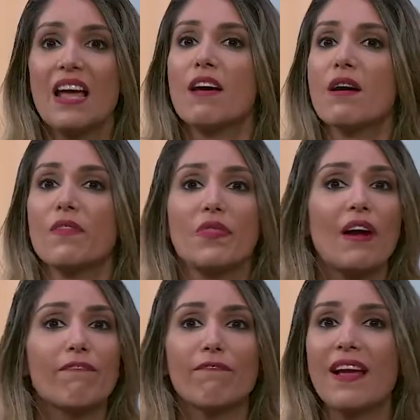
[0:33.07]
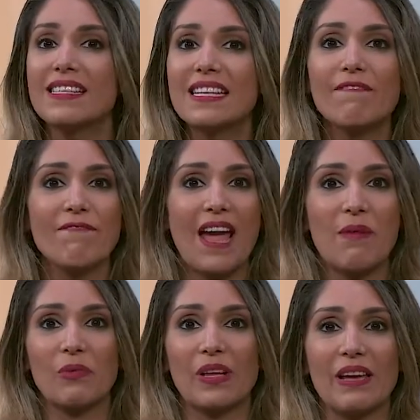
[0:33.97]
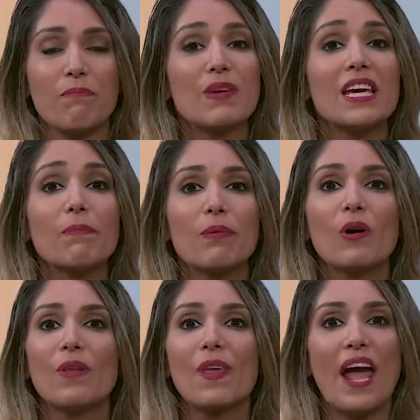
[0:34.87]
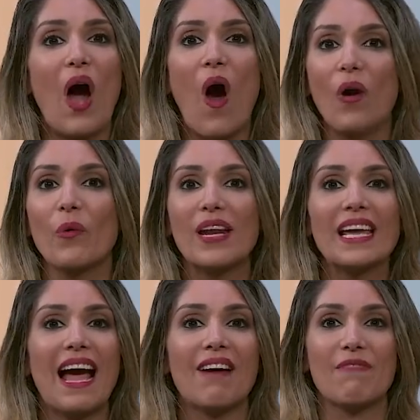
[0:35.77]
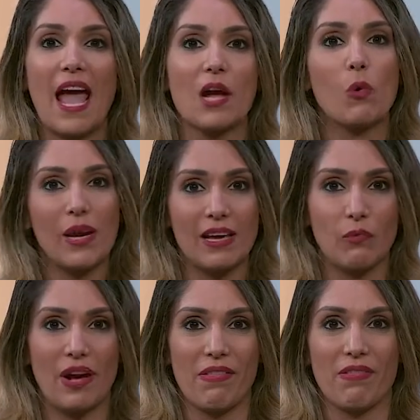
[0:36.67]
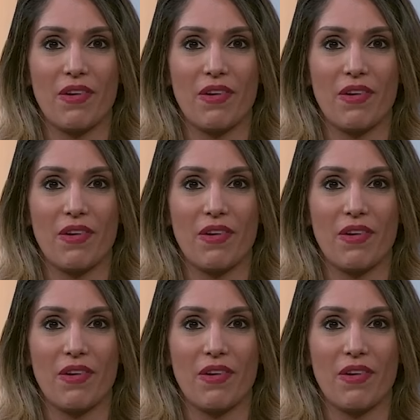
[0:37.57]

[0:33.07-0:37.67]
their friends and family, people they already have equity with.